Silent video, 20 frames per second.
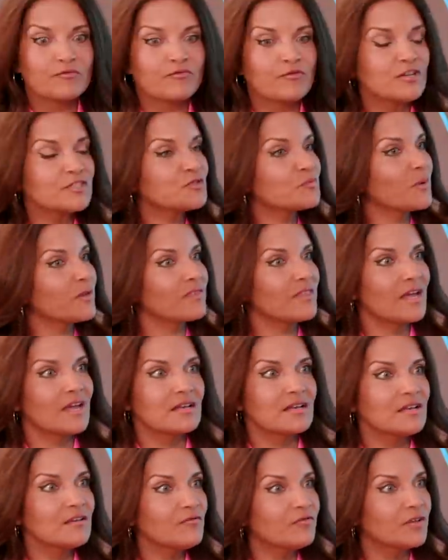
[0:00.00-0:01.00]
First, when they're
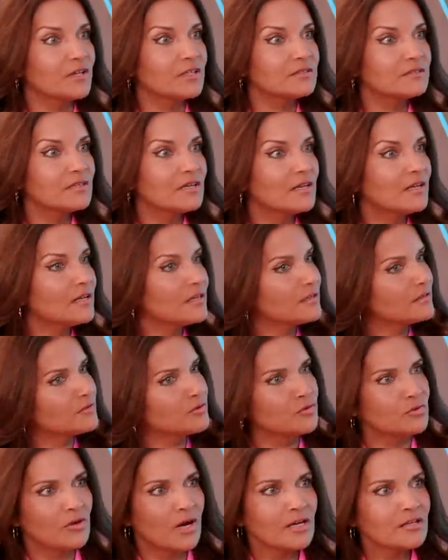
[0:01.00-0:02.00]
an infant,
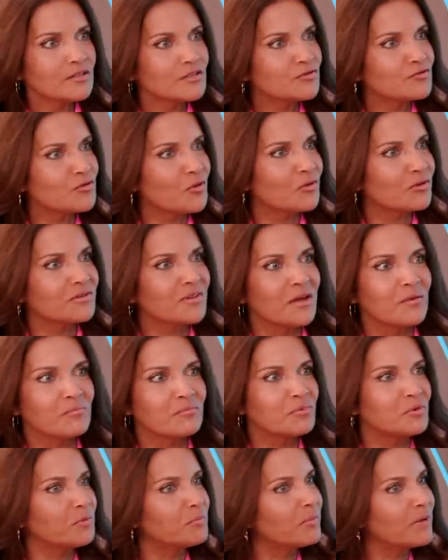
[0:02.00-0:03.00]
you can't control their
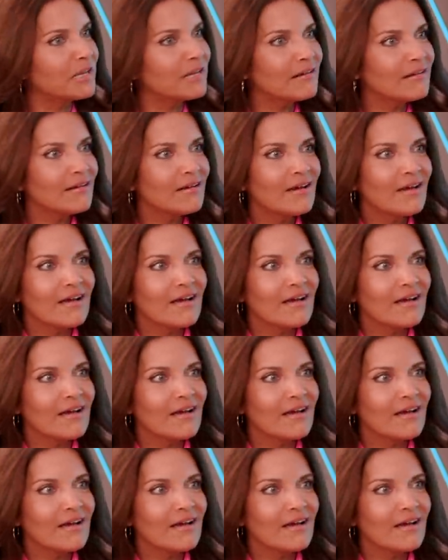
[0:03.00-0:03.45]
pooping,